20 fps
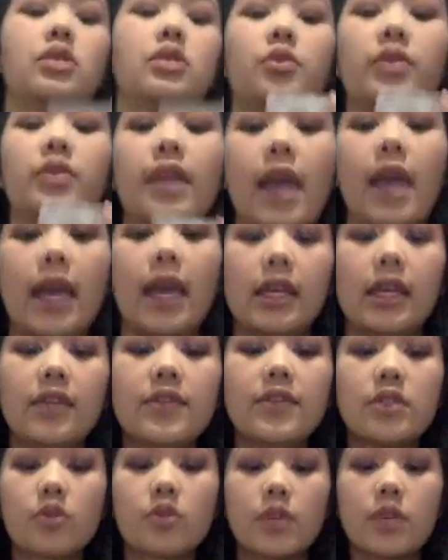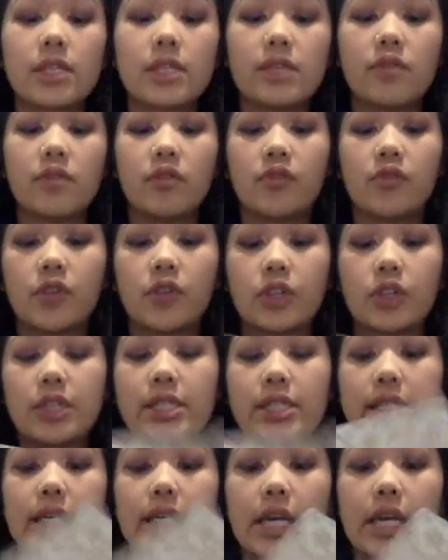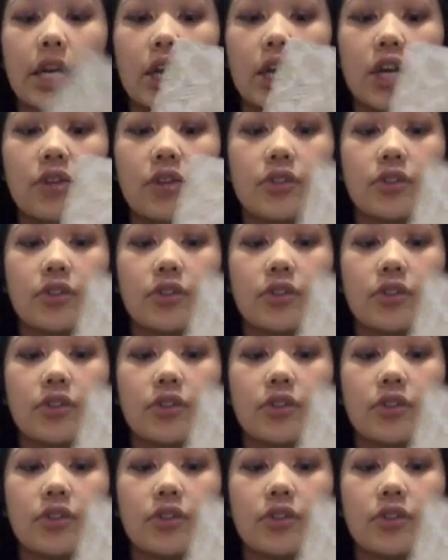the 8 of Swords in reversed here,